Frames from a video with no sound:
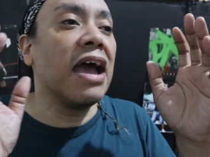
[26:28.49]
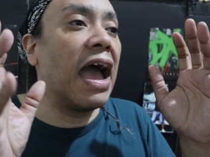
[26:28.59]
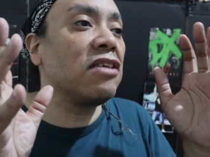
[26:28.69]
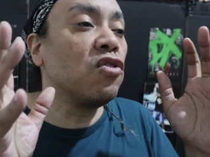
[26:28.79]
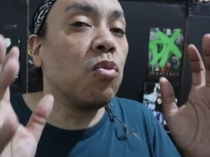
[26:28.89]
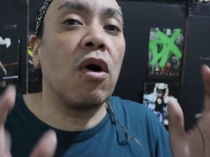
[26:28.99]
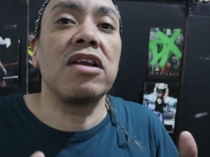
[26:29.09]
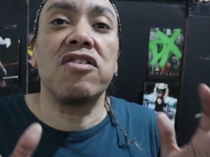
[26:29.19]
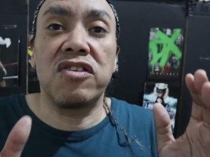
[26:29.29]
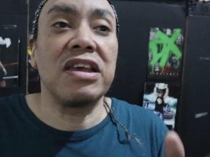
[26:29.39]
and you
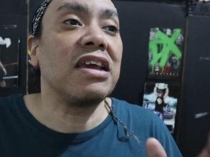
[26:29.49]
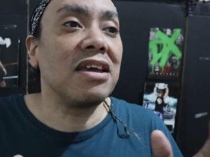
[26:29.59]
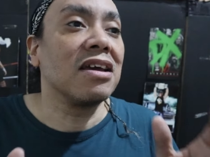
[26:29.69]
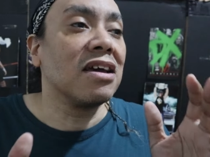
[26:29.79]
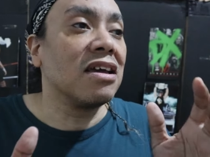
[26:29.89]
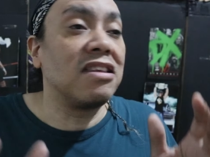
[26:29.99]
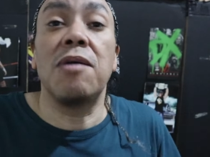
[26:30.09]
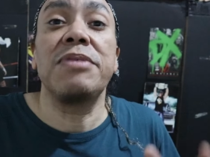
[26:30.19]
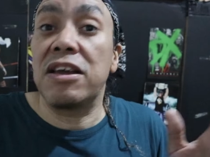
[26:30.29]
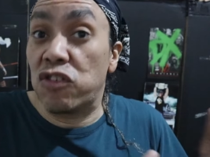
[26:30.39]
want to see
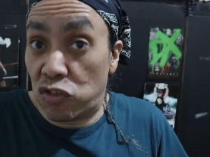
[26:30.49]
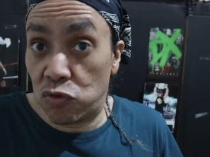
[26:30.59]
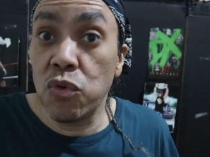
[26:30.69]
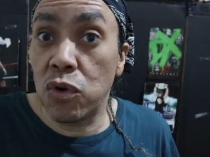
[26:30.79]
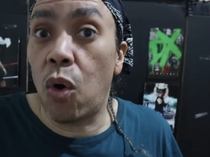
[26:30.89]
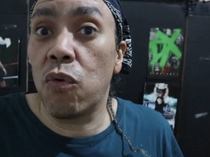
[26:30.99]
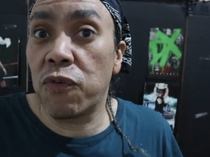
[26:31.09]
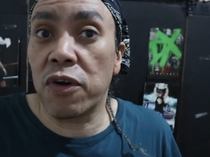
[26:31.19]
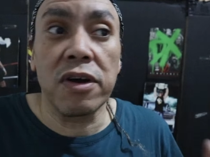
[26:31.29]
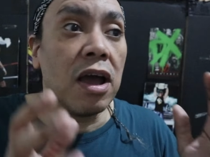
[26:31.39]
them get screwed
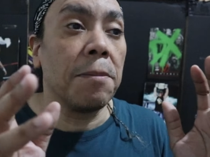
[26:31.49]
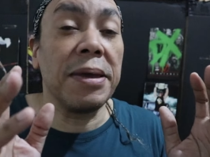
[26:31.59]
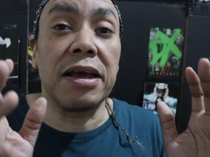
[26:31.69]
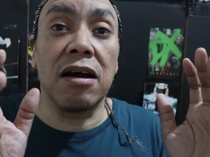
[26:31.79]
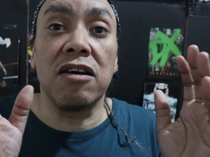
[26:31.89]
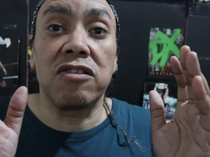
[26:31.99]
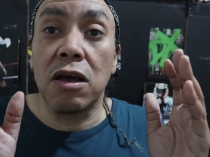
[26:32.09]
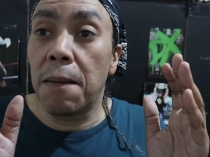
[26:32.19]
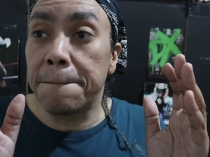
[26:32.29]
over because